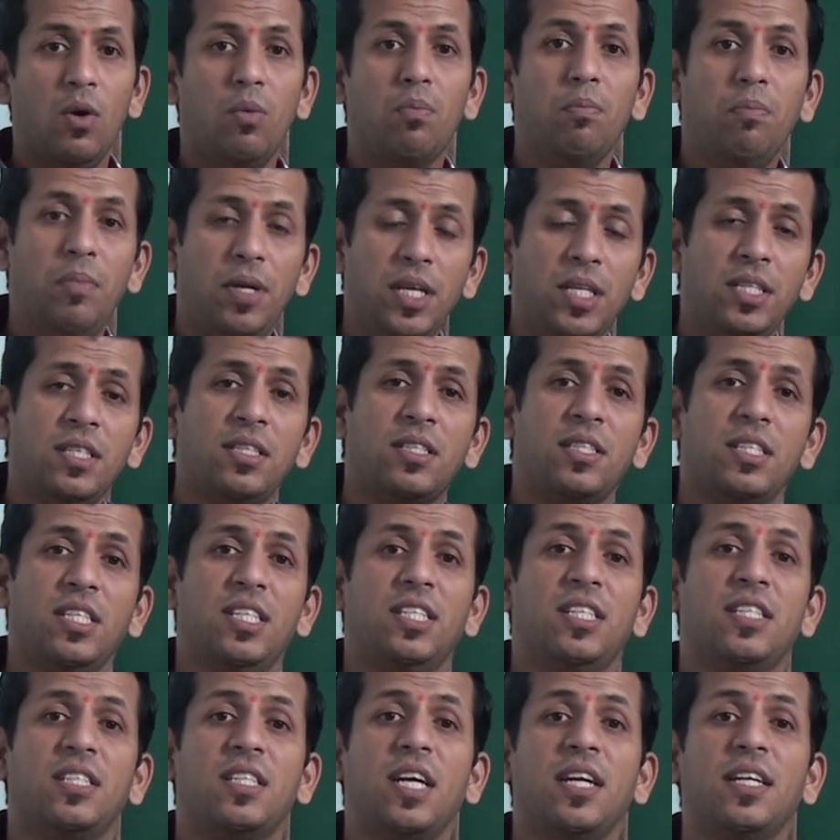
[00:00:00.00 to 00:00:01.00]
means
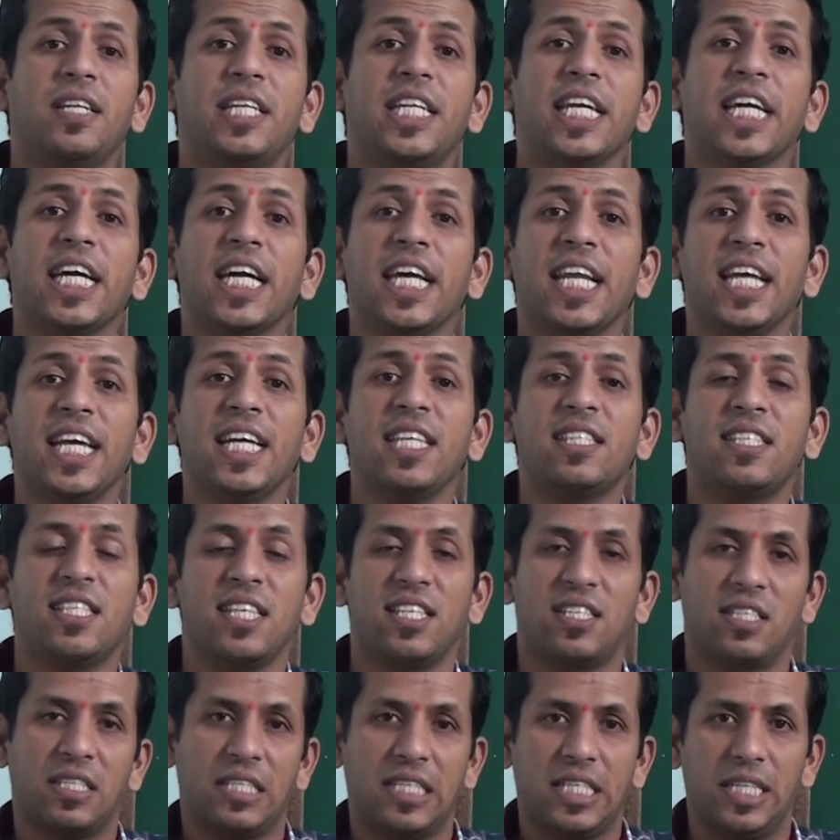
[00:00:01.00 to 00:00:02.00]
it is the degree
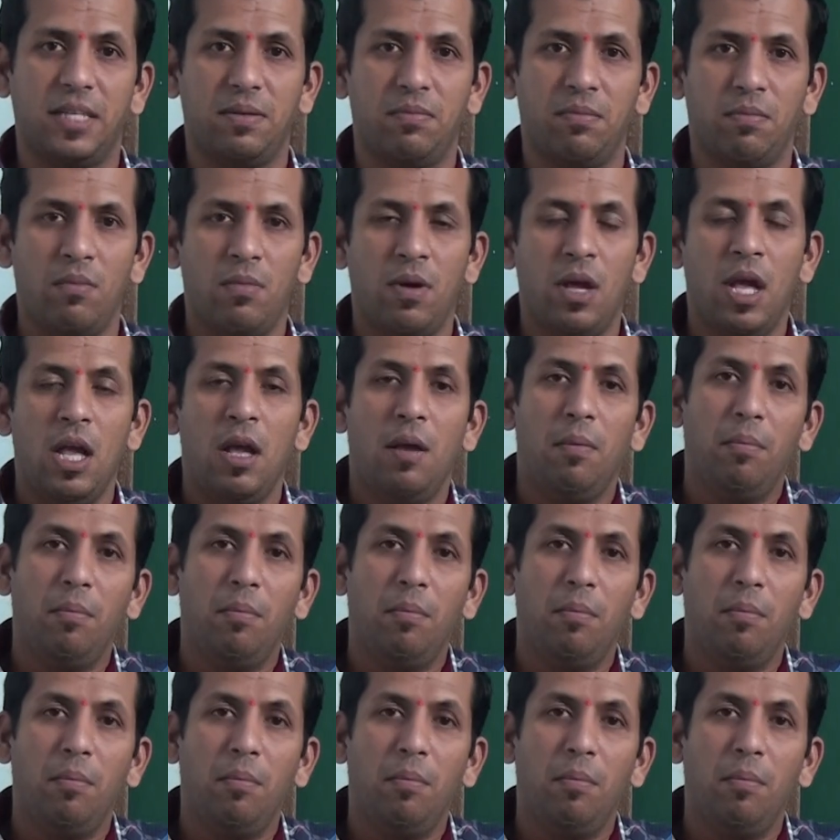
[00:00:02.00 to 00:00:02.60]
system,